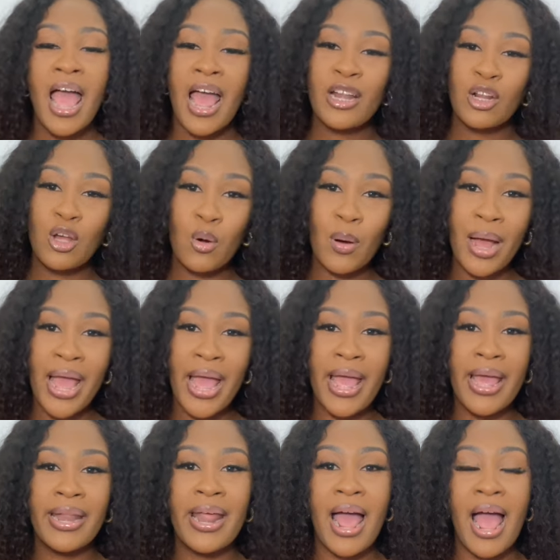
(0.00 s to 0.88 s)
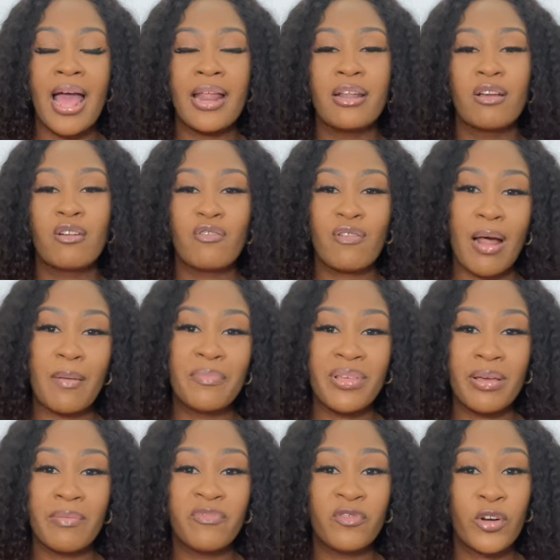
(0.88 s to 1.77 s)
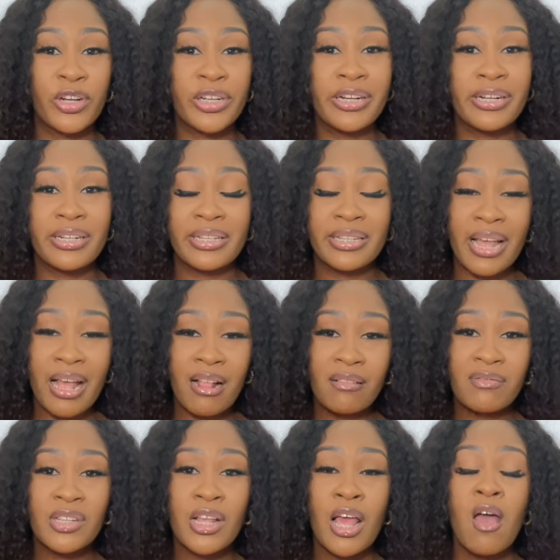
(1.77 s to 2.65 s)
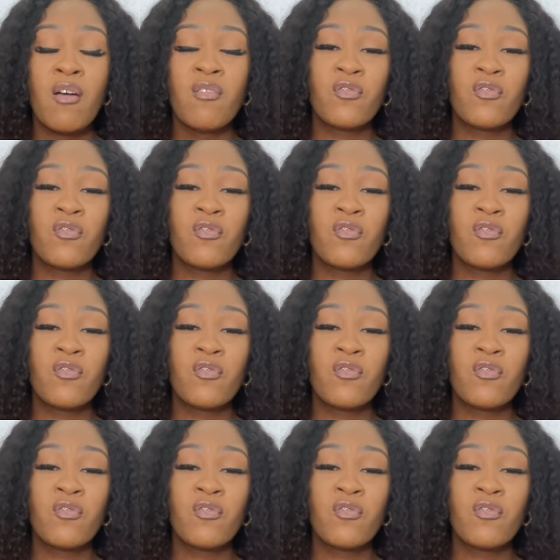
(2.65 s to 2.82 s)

and go ahead and grab them for yourselves.